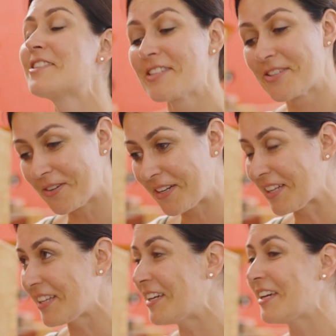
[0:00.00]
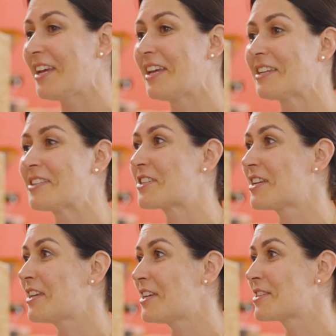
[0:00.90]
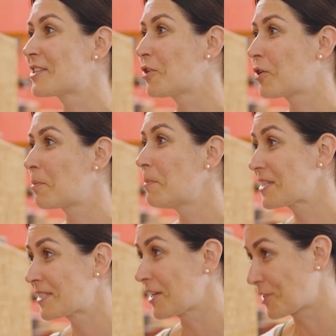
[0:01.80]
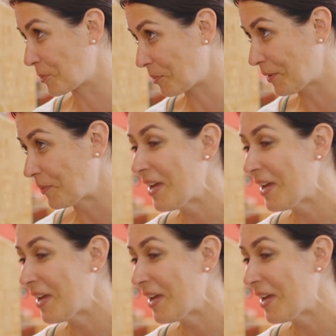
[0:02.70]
She's your colleague, and she is your best customer.